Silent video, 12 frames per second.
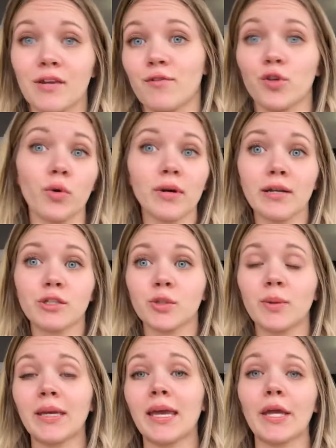If you're not
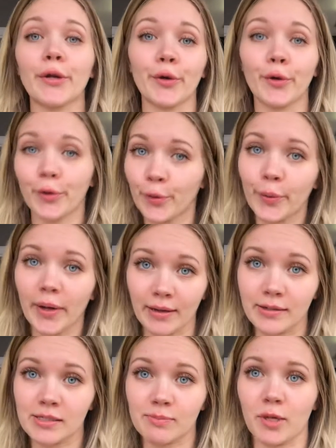doing it, who
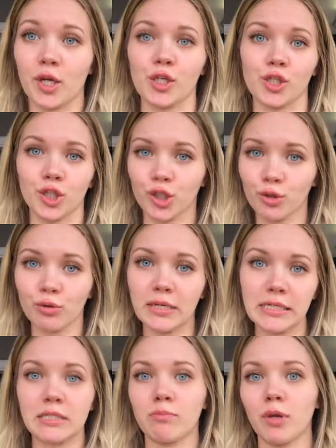is? Because you
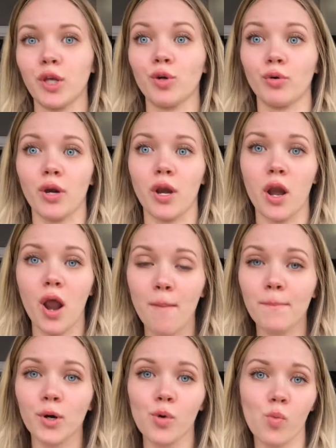need to be your
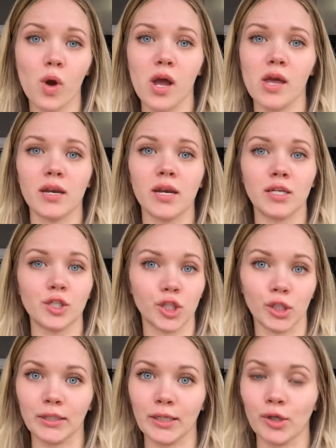number one
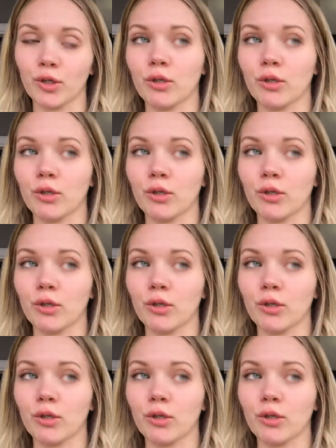cheerleader.